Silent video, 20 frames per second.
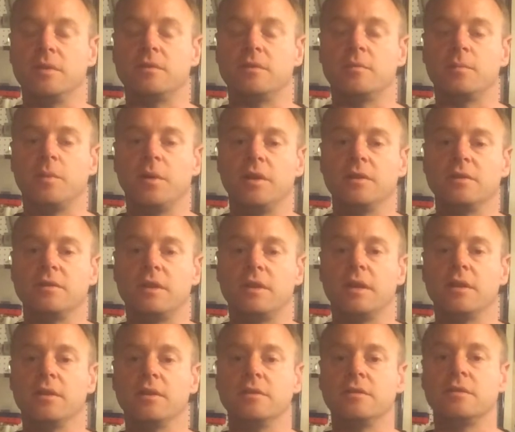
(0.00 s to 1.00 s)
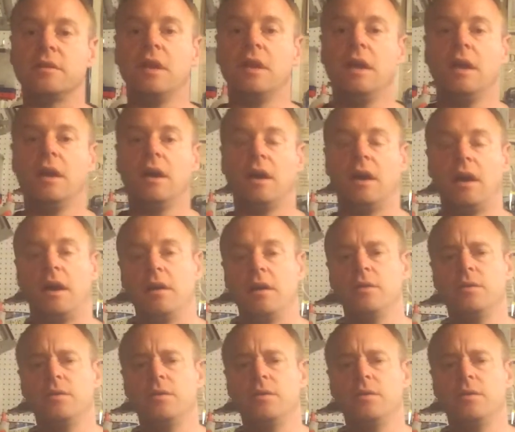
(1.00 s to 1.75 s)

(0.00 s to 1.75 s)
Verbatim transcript: Mr. Paul Sellers, uh,